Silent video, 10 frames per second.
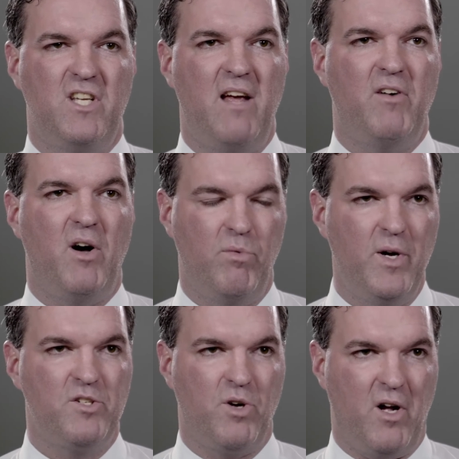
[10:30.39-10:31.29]
stave off
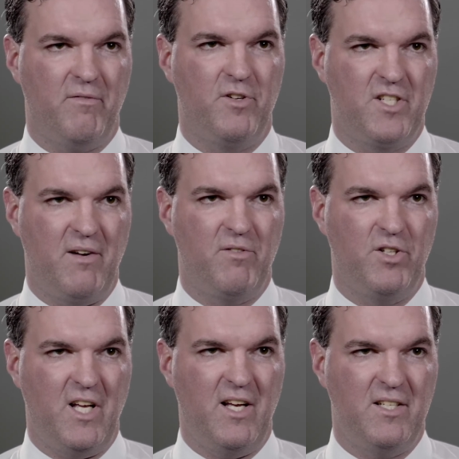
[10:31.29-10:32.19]
withdrawal for
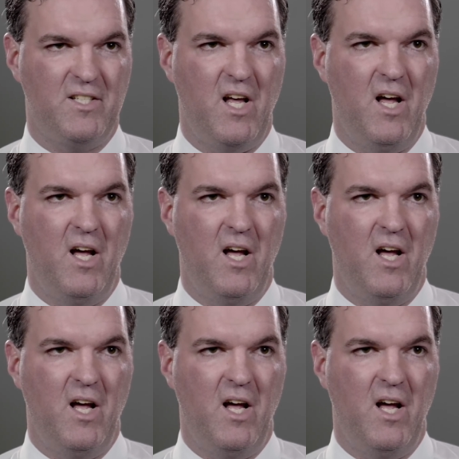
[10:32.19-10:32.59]
several days.